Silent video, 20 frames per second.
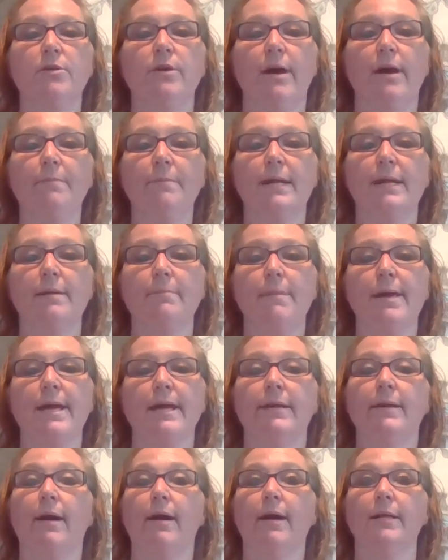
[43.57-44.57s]
I'm going to
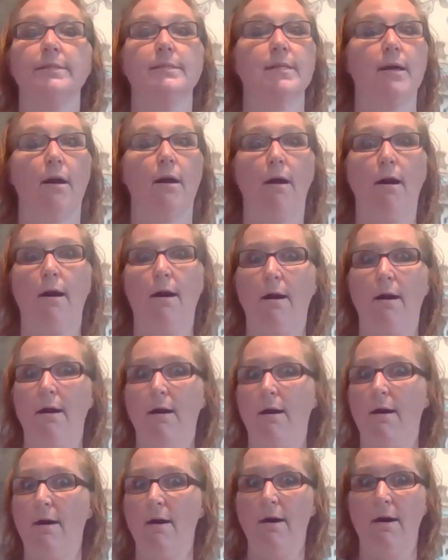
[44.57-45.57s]
make dots
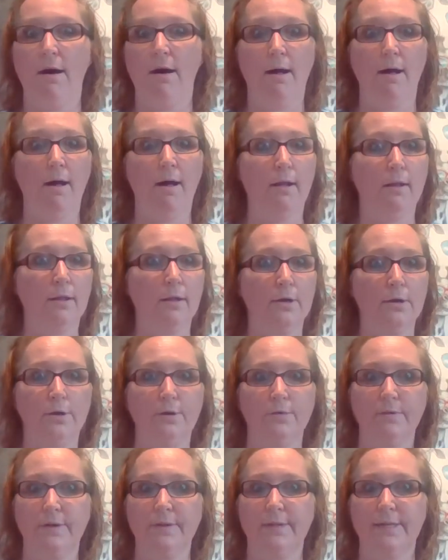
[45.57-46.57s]
all
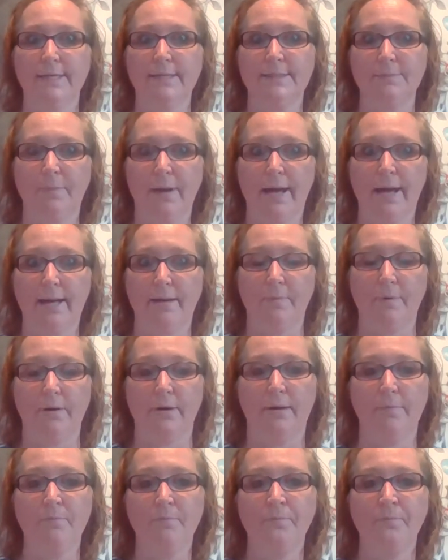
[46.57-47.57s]
over this paper.